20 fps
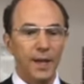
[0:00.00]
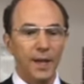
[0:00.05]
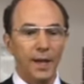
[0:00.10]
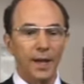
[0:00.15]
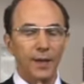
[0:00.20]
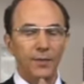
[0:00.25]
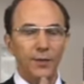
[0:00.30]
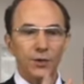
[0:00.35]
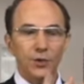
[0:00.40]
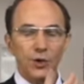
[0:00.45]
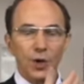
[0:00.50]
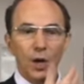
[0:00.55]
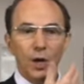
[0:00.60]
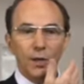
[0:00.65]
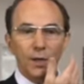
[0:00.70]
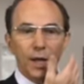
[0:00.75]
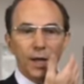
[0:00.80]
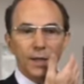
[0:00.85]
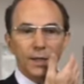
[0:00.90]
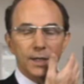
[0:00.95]
And the
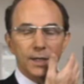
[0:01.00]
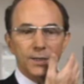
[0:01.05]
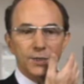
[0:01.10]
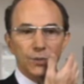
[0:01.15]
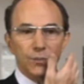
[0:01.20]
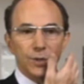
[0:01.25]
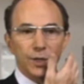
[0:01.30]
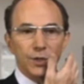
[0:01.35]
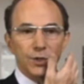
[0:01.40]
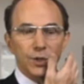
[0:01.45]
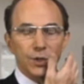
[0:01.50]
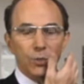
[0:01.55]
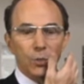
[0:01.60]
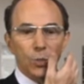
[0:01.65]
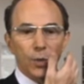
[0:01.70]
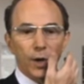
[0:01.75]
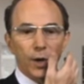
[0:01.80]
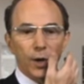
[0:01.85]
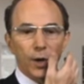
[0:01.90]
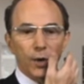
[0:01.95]
jawline is a region
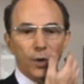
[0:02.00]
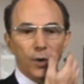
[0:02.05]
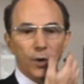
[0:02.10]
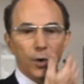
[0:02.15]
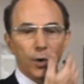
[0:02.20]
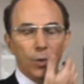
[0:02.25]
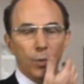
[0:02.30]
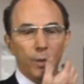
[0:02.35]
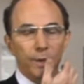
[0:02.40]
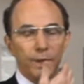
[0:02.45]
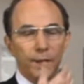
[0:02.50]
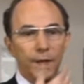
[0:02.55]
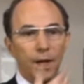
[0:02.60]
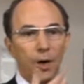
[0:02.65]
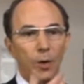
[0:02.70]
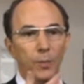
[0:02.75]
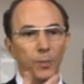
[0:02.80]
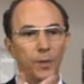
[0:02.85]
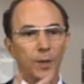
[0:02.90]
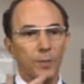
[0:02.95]
where we can
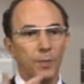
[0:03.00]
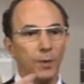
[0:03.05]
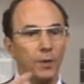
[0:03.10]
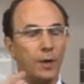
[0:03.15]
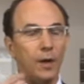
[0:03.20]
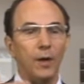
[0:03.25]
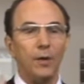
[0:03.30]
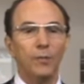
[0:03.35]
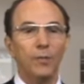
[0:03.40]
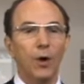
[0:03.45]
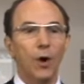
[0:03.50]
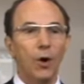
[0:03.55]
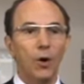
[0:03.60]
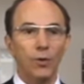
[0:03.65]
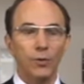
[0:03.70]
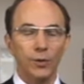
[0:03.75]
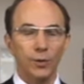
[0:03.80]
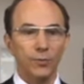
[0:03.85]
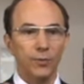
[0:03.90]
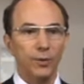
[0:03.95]
help people of
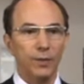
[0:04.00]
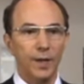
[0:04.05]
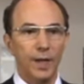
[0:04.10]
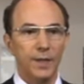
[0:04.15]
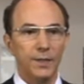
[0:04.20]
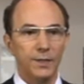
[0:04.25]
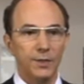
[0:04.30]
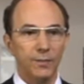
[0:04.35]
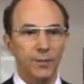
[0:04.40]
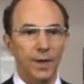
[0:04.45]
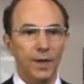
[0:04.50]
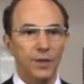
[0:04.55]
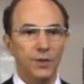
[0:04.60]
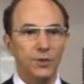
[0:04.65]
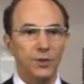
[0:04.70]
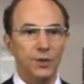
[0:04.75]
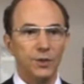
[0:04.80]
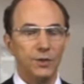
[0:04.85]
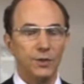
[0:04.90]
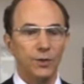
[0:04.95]
all different kinds of
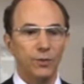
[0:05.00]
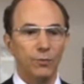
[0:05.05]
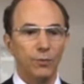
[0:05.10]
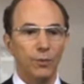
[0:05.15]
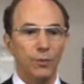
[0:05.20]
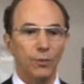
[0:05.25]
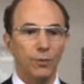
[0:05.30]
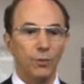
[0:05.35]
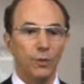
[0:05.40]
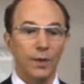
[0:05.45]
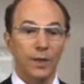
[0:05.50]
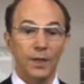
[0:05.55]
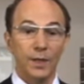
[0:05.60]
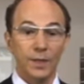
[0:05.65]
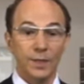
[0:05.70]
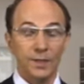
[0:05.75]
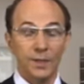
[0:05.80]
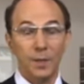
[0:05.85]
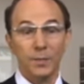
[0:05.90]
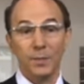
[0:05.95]
ages through
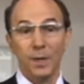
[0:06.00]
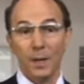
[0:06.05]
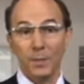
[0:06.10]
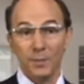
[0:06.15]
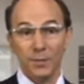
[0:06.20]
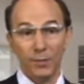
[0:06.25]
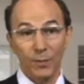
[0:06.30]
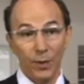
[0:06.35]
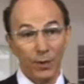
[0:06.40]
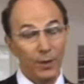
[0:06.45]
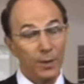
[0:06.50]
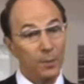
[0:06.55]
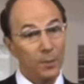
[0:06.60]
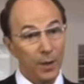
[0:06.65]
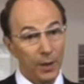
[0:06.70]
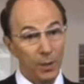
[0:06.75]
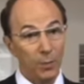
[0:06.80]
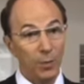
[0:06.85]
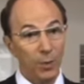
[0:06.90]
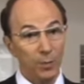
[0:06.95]
sometimes very
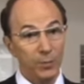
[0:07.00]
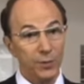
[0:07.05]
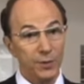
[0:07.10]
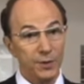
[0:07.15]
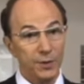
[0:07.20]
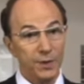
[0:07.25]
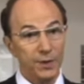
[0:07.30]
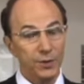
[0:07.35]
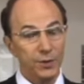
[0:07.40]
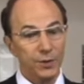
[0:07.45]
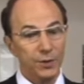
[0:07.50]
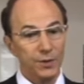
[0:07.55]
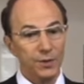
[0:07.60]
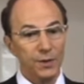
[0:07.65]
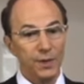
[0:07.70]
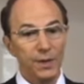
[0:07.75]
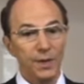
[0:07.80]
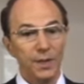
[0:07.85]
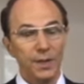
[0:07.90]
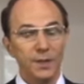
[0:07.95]
minimal
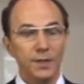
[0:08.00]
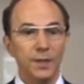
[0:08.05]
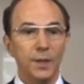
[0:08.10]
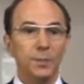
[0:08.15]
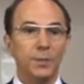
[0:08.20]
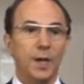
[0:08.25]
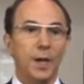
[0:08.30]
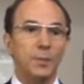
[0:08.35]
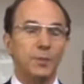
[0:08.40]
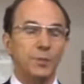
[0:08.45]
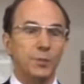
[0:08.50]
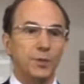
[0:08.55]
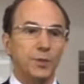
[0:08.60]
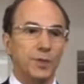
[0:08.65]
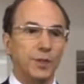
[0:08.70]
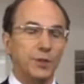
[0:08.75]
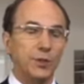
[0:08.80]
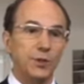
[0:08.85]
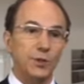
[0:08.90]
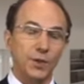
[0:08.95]
procedures, sometimes
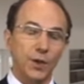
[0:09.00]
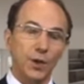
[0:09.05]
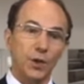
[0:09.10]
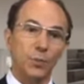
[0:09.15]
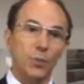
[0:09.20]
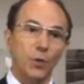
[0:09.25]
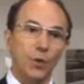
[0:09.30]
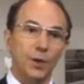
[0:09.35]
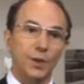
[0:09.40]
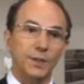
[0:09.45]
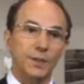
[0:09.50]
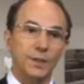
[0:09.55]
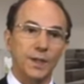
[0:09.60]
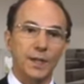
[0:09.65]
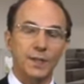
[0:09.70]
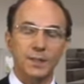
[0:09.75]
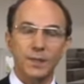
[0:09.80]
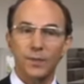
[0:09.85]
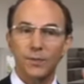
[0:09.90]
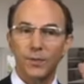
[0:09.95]
procedures that are more
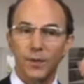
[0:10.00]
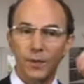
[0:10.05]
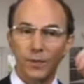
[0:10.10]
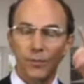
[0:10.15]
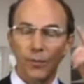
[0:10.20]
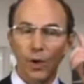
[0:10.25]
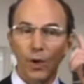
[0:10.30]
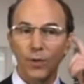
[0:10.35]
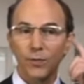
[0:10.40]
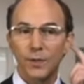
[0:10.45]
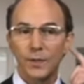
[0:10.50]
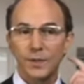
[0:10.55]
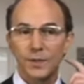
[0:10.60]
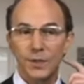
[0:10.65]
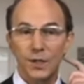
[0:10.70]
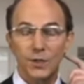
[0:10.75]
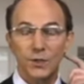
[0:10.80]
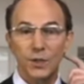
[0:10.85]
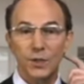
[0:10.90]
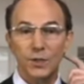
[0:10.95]
extensive and involve
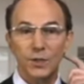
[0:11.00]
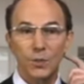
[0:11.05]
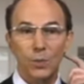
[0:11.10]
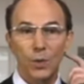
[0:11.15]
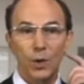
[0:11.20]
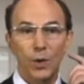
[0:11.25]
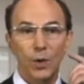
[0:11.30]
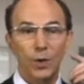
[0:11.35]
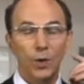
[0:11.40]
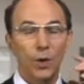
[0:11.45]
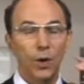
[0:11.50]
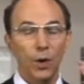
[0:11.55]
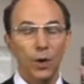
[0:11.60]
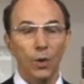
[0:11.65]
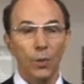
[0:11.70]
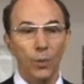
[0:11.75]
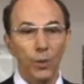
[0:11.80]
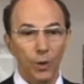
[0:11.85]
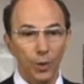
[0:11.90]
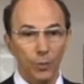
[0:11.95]
incisions where
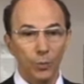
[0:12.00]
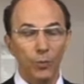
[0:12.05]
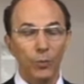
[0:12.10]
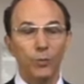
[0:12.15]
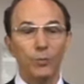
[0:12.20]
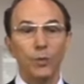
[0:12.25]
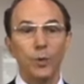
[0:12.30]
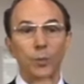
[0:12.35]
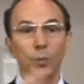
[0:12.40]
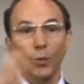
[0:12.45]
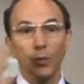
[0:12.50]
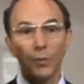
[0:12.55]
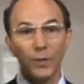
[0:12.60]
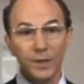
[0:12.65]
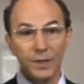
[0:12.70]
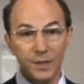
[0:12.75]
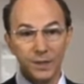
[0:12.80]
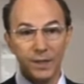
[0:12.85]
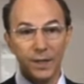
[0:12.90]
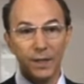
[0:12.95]
we are
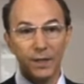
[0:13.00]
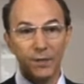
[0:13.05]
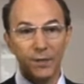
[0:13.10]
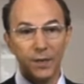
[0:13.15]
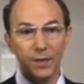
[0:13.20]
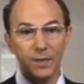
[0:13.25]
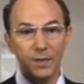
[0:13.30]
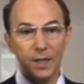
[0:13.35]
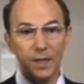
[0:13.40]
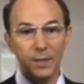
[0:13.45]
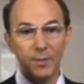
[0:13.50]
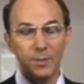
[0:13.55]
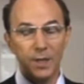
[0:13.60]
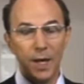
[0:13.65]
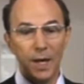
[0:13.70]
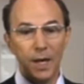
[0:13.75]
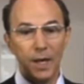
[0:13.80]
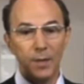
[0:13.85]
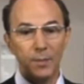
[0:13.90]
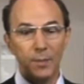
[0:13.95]
removing skin at the same
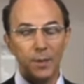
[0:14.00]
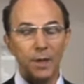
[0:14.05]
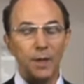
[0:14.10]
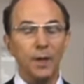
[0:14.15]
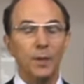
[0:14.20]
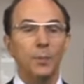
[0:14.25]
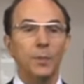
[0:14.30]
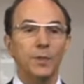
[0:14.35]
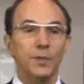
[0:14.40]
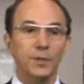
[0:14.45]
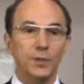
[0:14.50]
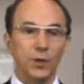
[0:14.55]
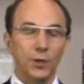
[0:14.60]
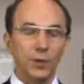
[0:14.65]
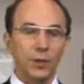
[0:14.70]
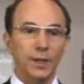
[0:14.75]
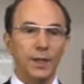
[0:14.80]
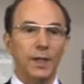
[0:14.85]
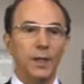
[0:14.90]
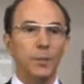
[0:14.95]
time, but
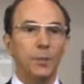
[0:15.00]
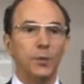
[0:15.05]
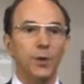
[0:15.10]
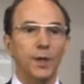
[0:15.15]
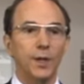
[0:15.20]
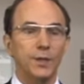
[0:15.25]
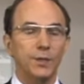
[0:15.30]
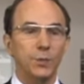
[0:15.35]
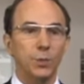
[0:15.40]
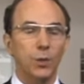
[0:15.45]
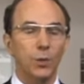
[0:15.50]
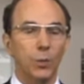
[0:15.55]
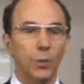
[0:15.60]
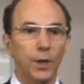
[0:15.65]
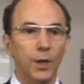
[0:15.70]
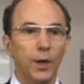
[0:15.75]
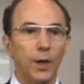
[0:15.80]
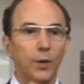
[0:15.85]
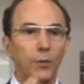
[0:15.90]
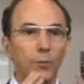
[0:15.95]
certainly at a place where
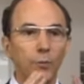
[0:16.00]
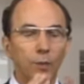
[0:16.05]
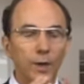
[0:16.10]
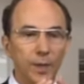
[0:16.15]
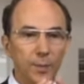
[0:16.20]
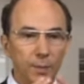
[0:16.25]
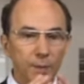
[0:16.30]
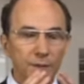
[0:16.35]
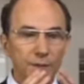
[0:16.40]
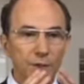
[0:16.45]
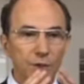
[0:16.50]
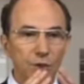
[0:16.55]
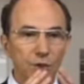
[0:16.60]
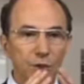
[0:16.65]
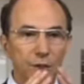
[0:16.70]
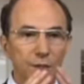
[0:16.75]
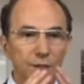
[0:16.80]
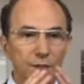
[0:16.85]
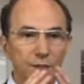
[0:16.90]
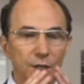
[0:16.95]
we are
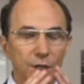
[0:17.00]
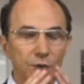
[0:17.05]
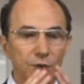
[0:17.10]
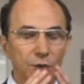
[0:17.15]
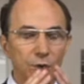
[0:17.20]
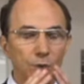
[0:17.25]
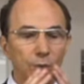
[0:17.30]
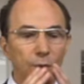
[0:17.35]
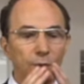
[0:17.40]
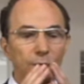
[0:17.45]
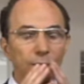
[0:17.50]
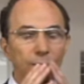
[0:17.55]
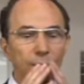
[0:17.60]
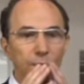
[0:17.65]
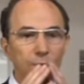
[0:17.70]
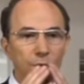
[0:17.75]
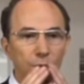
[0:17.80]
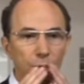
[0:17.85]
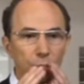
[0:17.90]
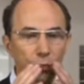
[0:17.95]
repositioning tissue
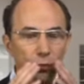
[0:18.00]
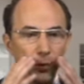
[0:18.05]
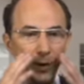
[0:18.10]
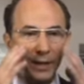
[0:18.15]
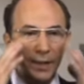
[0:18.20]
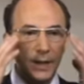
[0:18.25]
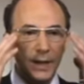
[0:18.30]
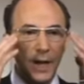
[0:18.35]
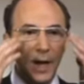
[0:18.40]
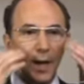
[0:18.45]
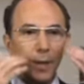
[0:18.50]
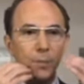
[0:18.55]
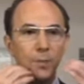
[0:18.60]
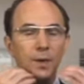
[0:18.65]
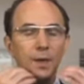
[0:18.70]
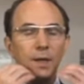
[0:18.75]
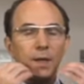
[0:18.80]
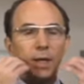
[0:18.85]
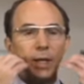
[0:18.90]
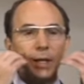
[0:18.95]
to bring it up
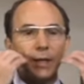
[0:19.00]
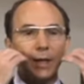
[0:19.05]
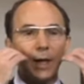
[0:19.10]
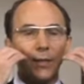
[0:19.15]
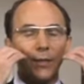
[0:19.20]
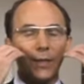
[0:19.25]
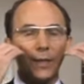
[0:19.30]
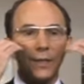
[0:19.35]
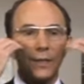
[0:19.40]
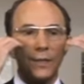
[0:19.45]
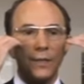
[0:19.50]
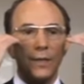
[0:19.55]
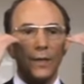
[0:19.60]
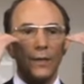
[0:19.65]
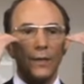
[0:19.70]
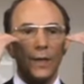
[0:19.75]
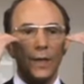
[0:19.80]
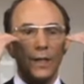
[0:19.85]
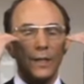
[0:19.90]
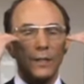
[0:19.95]
and get this
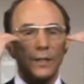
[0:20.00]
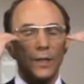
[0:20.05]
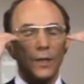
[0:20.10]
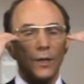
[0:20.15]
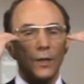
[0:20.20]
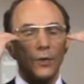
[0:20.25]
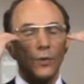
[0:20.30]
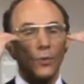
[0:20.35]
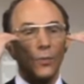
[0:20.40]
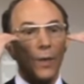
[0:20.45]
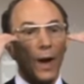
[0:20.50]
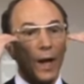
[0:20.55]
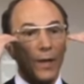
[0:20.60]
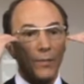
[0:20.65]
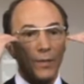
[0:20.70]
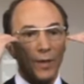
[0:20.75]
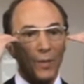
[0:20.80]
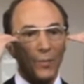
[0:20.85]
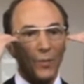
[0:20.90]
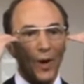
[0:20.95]

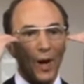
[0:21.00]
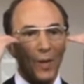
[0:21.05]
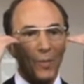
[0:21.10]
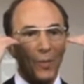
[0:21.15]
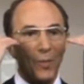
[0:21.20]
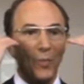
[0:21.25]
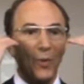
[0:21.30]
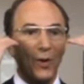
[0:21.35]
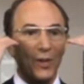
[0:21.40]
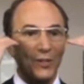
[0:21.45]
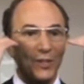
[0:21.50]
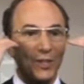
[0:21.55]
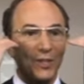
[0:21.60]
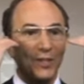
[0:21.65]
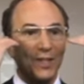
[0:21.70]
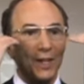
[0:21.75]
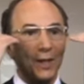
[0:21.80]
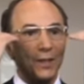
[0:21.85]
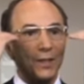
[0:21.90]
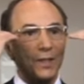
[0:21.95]
gravity problem where it
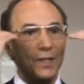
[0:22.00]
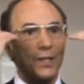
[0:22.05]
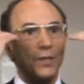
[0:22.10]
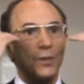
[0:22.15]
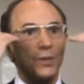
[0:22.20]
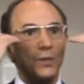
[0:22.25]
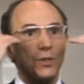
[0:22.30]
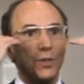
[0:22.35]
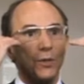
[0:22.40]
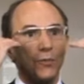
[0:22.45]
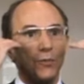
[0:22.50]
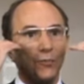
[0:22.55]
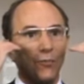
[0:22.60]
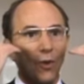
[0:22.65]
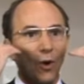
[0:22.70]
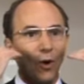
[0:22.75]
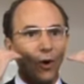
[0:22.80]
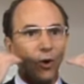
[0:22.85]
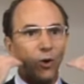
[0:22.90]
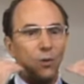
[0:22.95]
just continues to
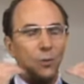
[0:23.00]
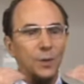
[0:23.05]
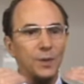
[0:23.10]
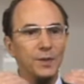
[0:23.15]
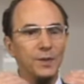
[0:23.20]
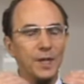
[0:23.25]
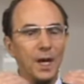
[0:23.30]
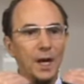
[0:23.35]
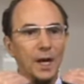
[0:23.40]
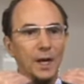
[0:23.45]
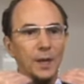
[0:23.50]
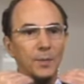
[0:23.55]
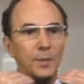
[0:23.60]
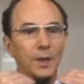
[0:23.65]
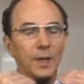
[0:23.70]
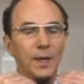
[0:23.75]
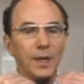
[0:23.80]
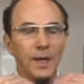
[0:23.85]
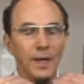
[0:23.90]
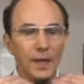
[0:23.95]
fall with time,
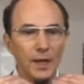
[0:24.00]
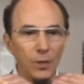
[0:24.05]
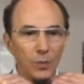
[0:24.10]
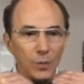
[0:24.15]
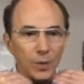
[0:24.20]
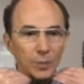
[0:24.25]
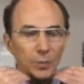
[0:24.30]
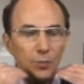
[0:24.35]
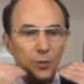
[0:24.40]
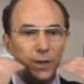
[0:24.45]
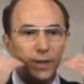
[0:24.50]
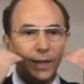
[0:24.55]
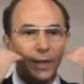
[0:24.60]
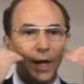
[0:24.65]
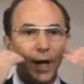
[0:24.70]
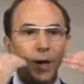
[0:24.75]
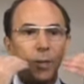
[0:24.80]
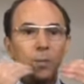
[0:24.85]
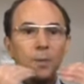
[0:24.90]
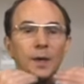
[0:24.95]
and we bring it
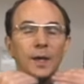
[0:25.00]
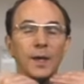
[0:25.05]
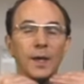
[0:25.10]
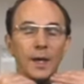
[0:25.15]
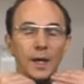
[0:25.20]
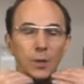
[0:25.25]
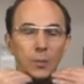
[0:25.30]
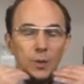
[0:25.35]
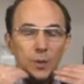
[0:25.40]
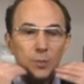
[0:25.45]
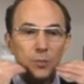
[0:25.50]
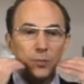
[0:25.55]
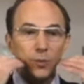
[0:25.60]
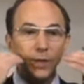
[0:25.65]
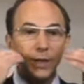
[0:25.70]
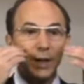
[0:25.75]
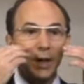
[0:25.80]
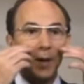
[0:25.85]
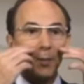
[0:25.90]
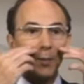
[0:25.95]
up, and we
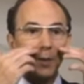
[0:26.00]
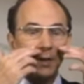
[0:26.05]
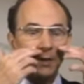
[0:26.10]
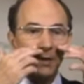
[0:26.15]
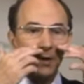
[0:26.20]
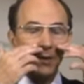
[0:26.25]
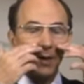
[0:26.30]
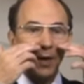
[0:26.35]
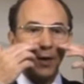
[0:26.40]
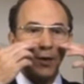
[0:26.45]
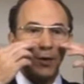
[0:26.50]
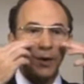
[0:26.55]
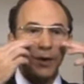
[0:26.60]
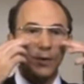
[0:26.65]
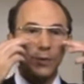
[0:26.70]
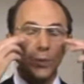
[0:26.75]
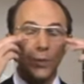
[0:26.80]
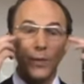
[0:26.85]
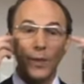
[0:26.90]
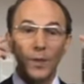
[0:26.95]
bring it up to the
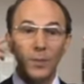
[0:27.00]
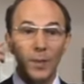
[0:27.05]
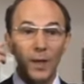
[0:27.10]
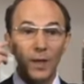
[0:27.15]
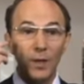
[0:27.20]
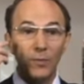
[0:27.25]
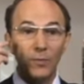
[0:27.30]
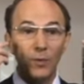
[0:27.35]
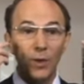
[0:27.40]
areas where they may have